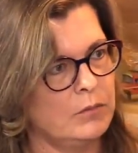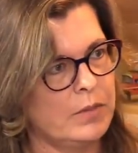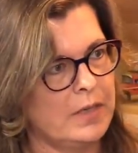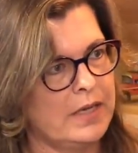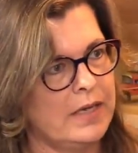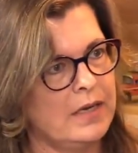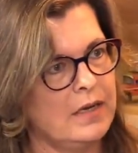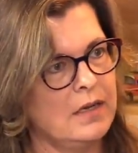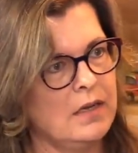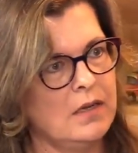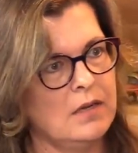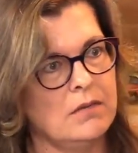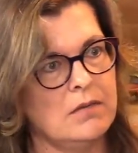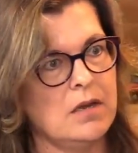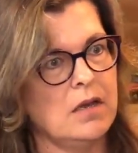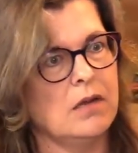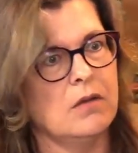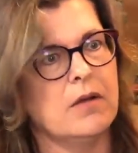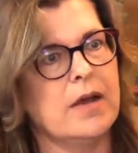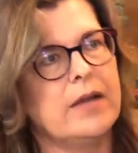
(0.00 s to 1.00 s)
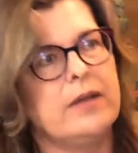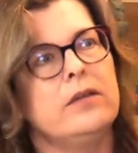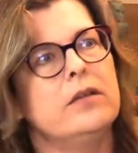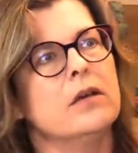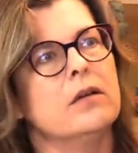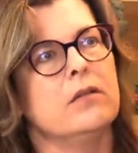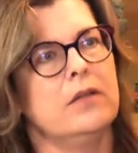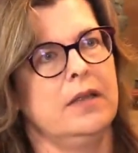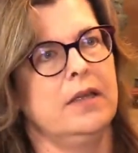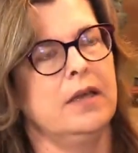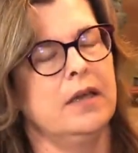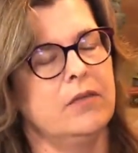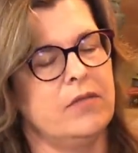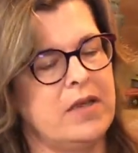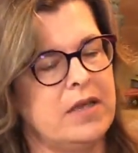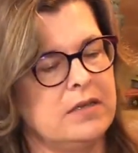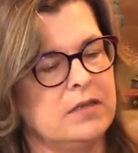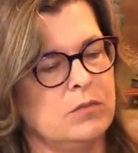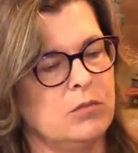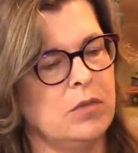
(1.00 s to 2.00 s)
but no, I don't have
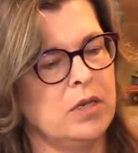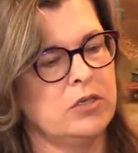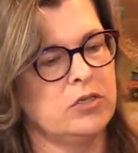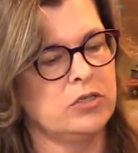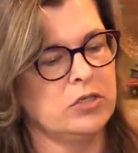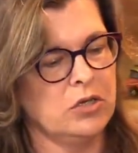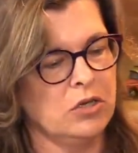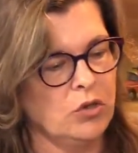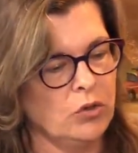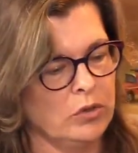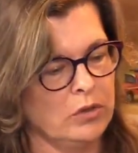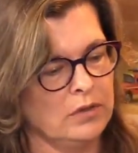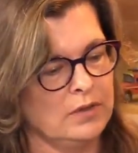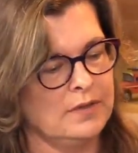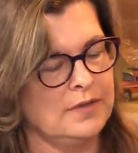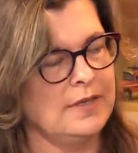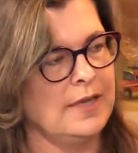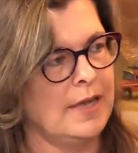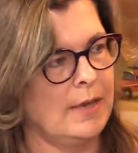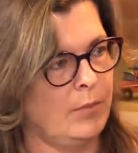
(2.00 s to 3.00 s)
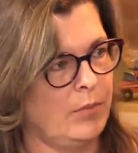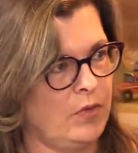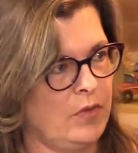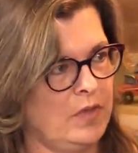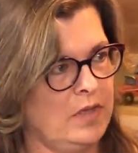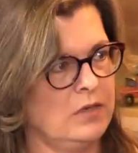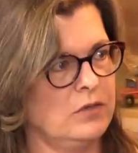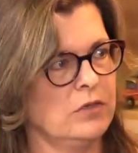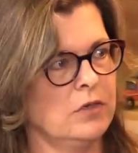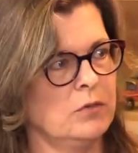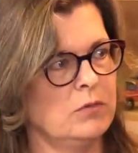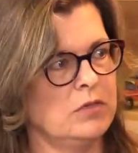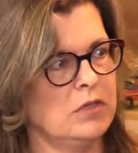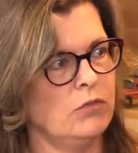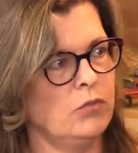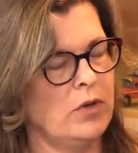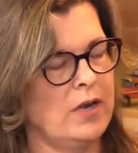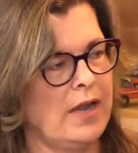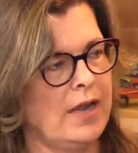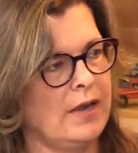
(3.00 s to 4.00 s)
as much total depth in terms
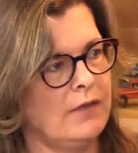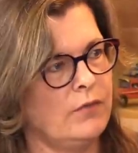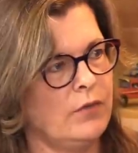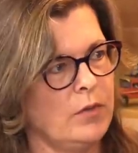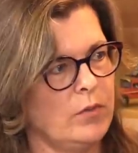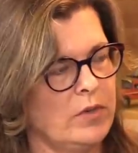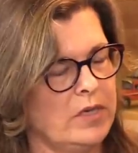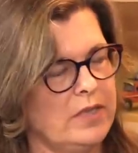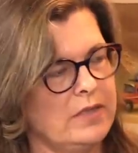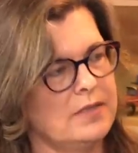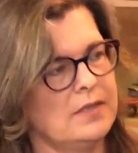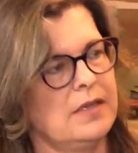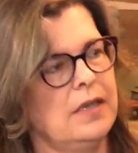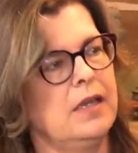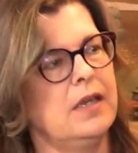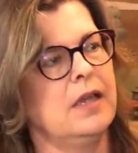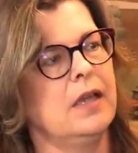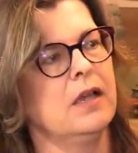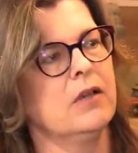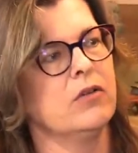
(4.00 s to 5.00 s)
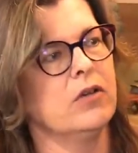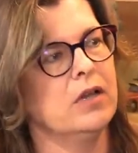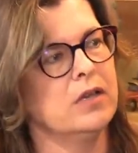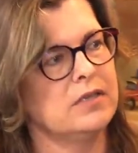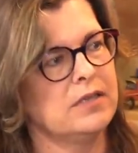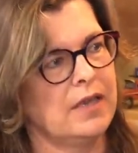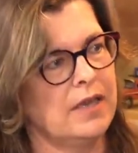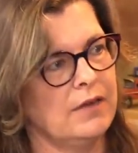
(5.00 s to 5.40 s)
of what everyone is saying across